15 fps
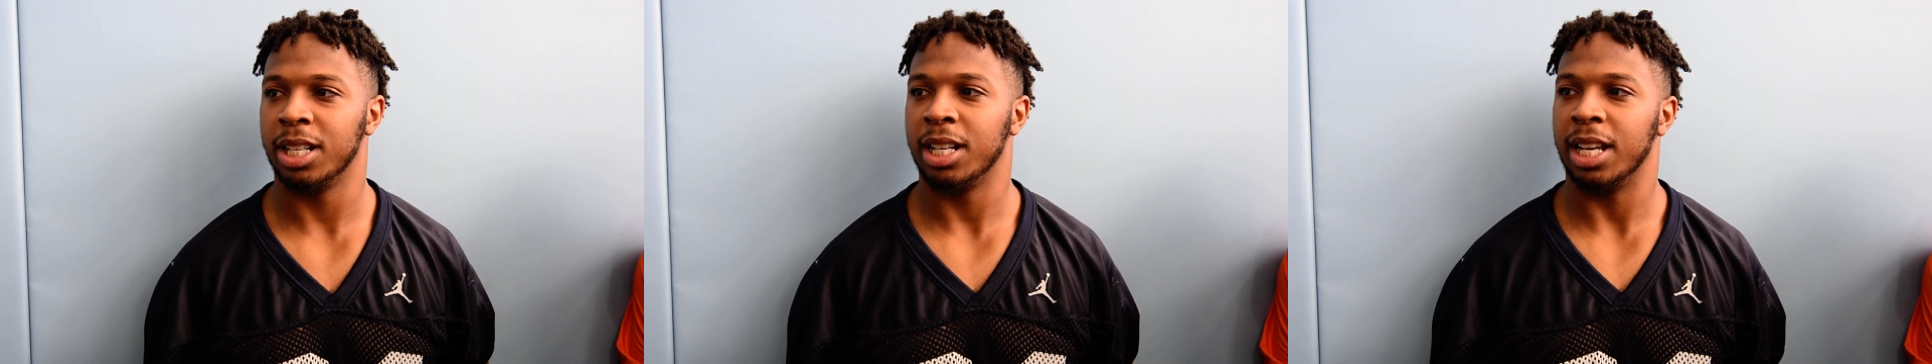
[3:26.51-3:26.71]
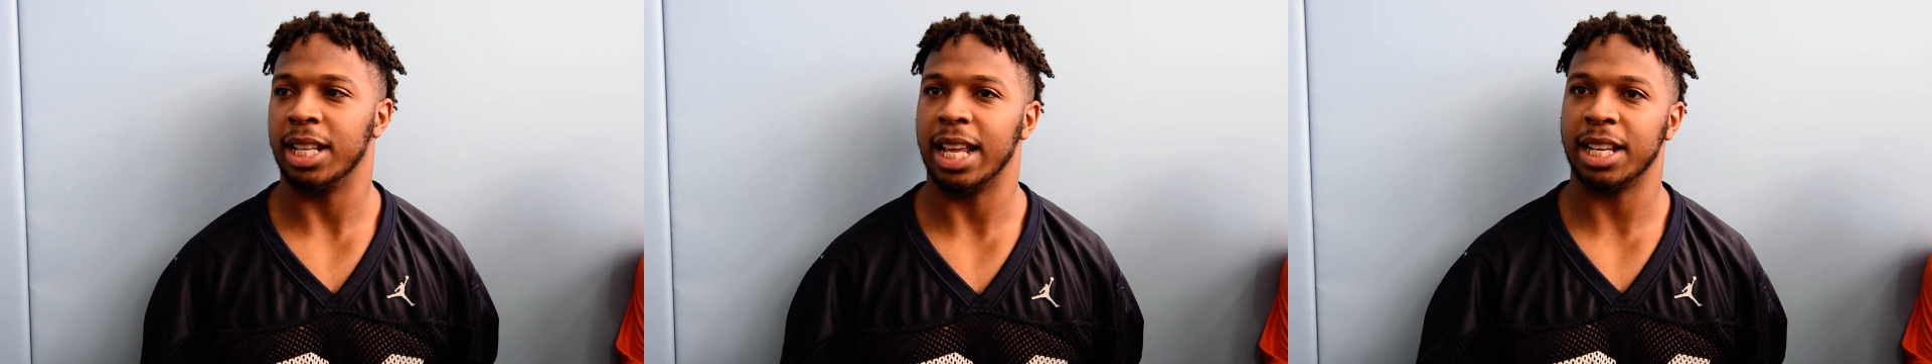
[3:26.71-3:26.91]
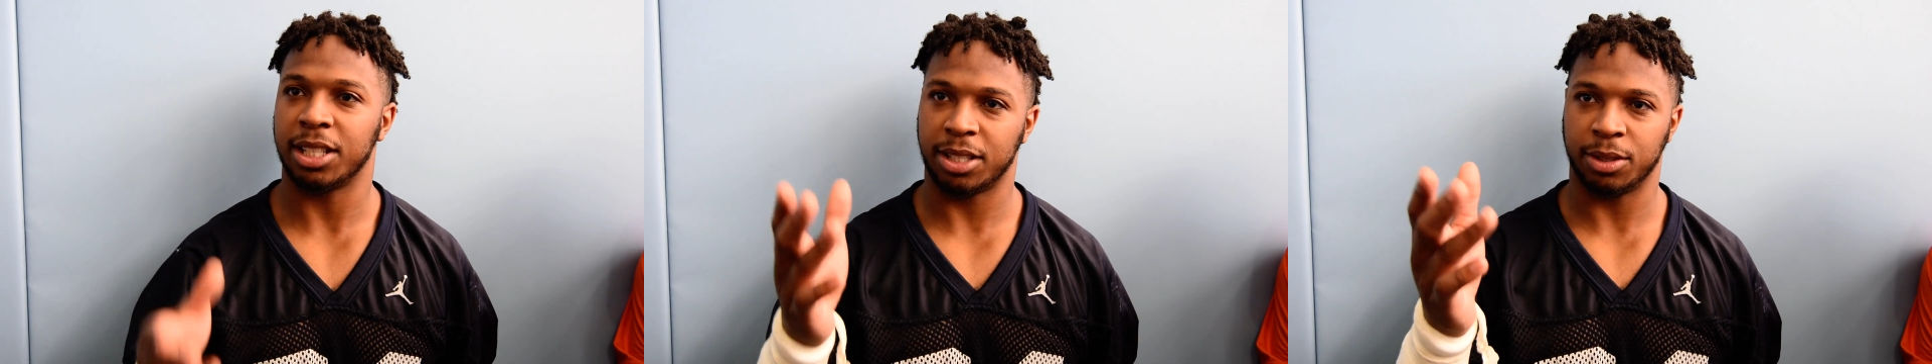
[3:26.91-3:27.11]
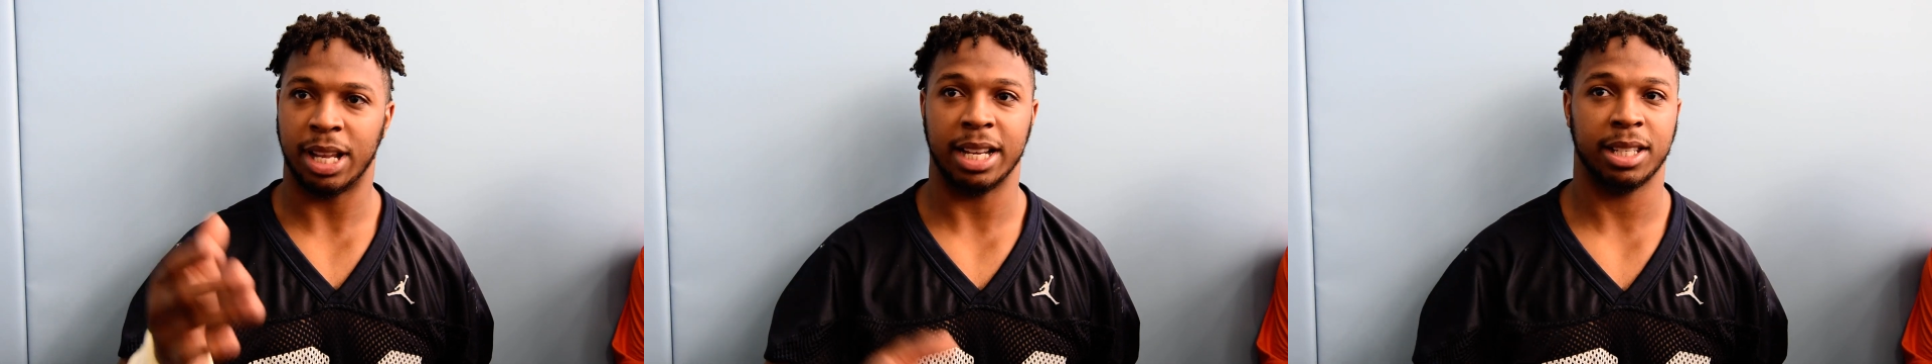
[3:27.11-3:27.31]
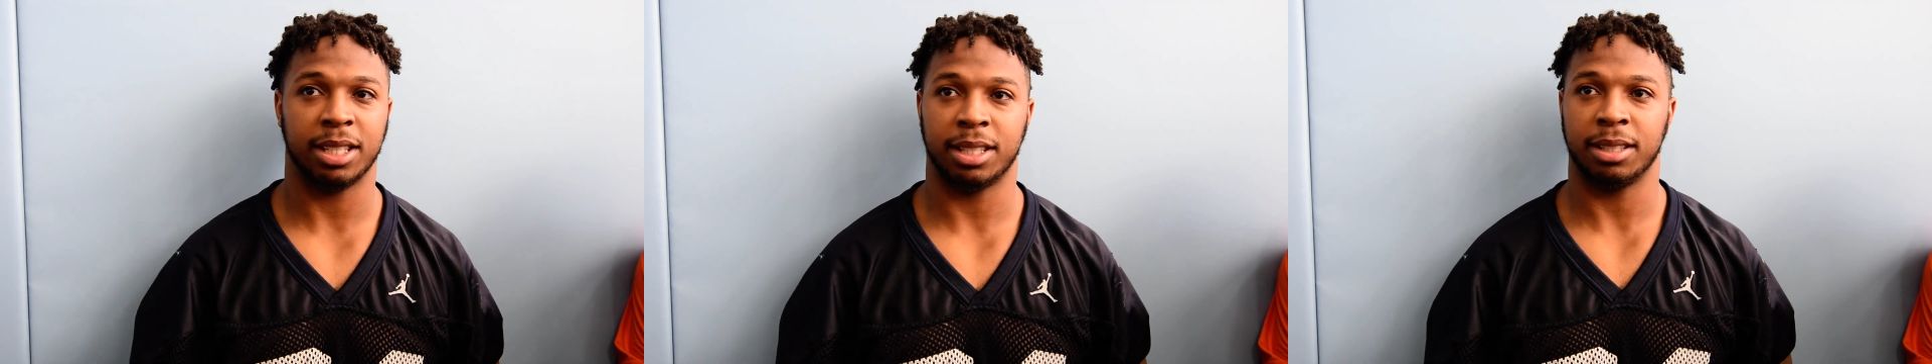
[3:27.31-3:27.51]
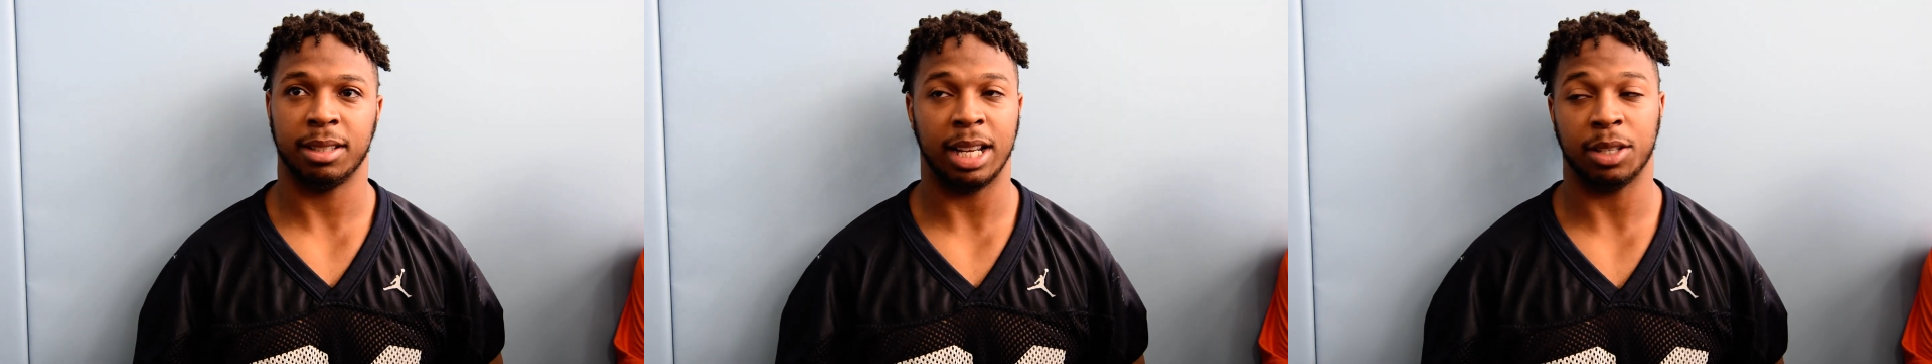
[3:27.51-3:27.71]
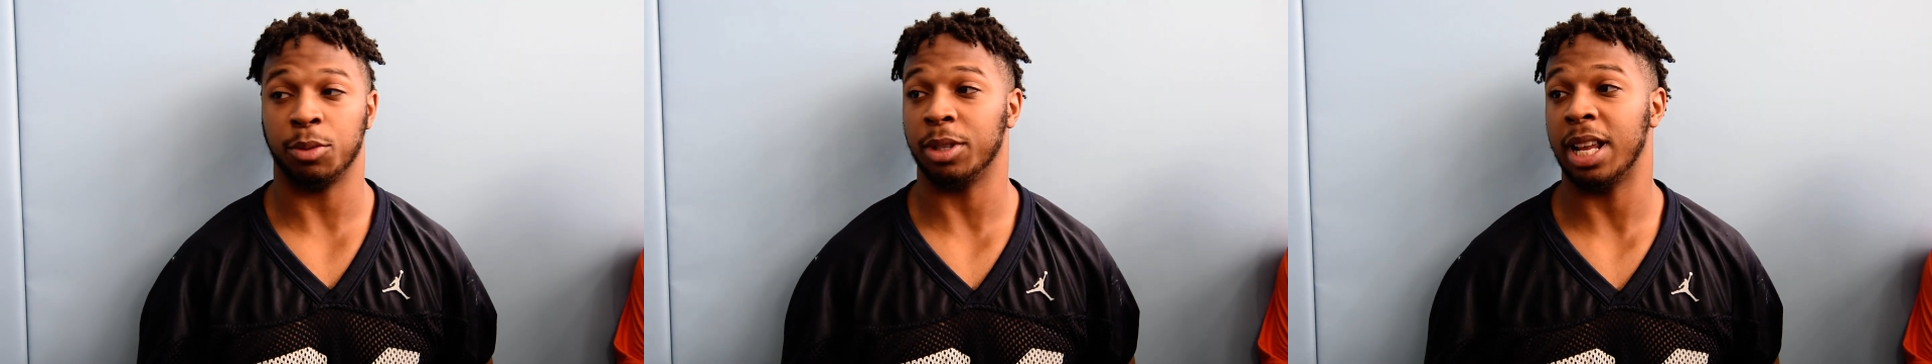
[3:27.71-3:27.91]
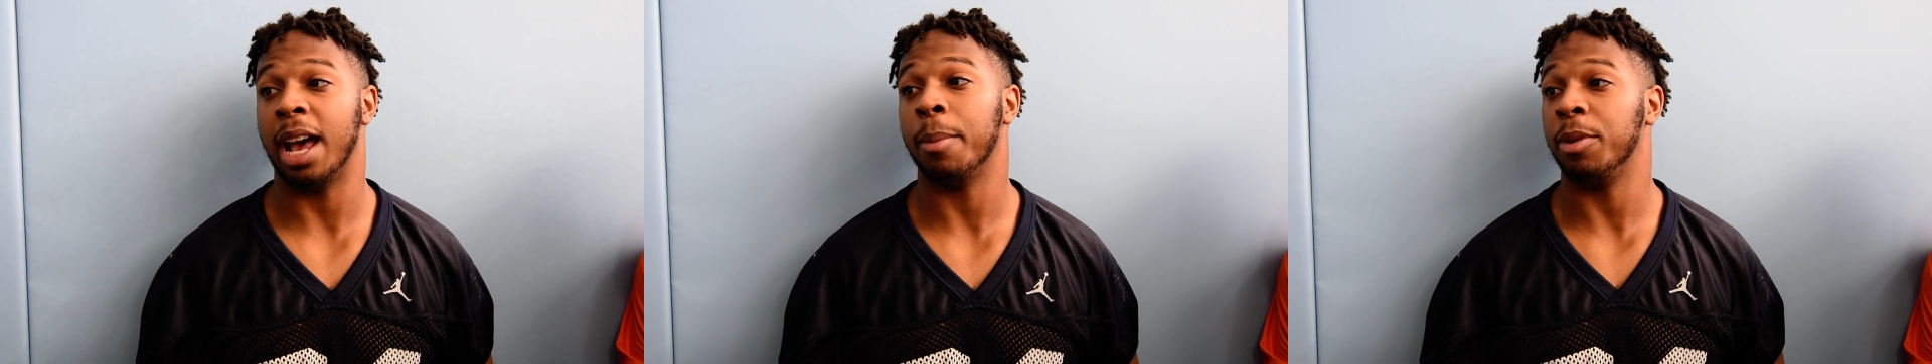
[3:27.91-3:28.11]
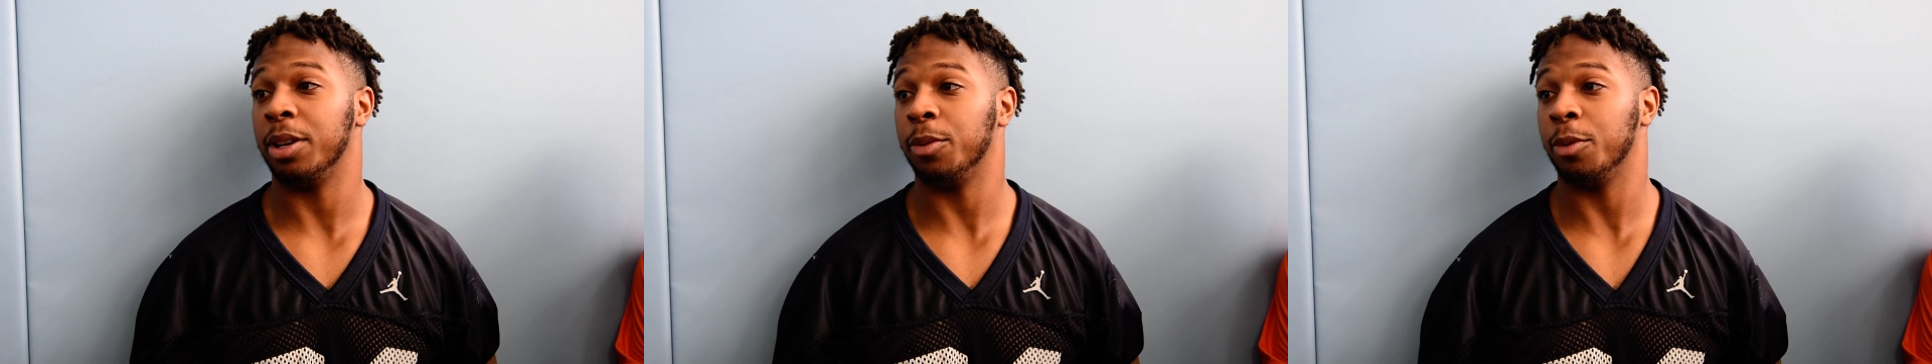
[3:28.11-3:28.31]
And that's what's happening.